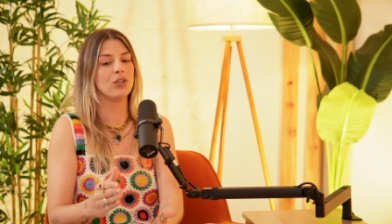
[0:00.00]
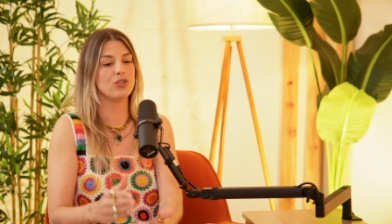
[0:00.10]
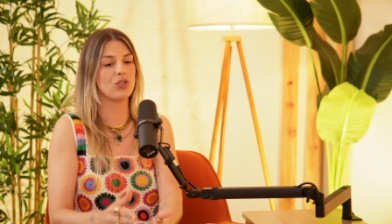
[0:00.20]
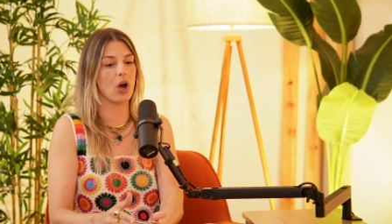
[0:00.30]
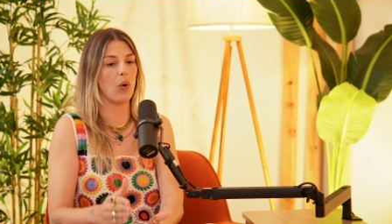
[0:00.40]

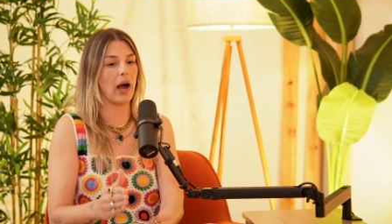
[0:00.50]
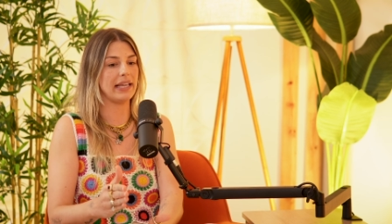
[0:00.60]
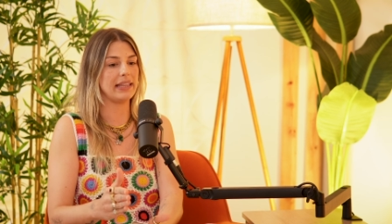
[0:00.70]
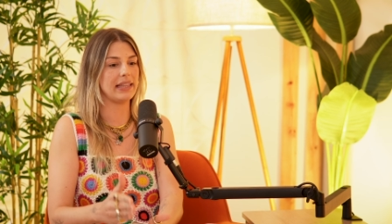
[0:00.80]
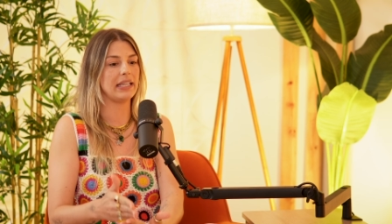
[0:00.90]
So
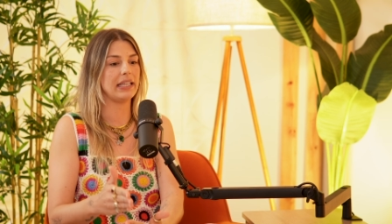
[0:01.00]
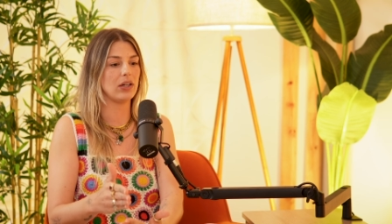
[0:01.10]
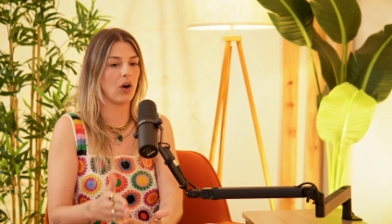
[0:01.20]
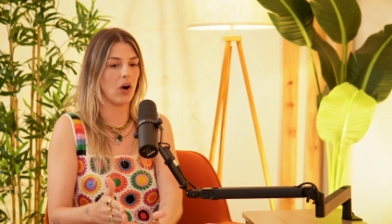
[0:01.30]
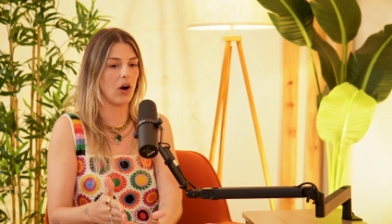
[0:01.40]
I think
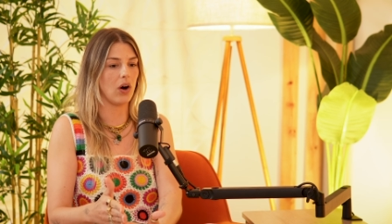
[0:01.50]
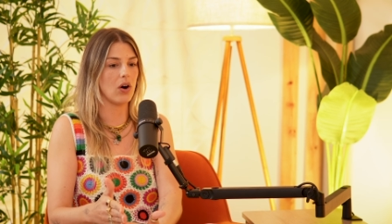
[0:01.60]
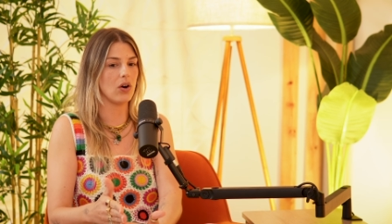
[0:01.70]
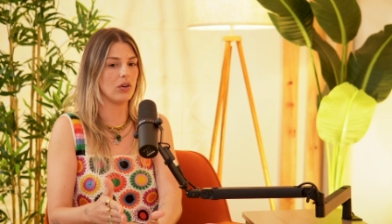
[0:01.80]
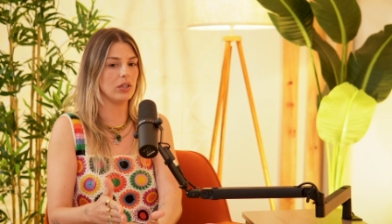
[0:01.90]
it
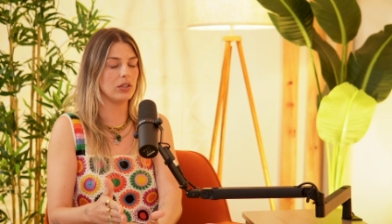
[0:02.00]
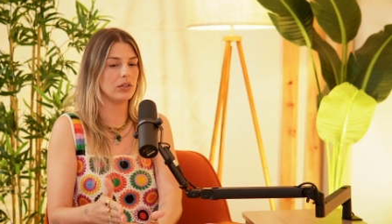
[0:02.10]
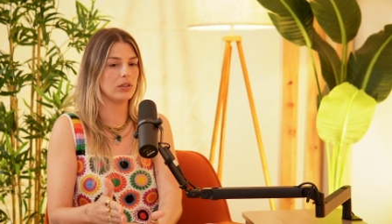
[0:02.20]
all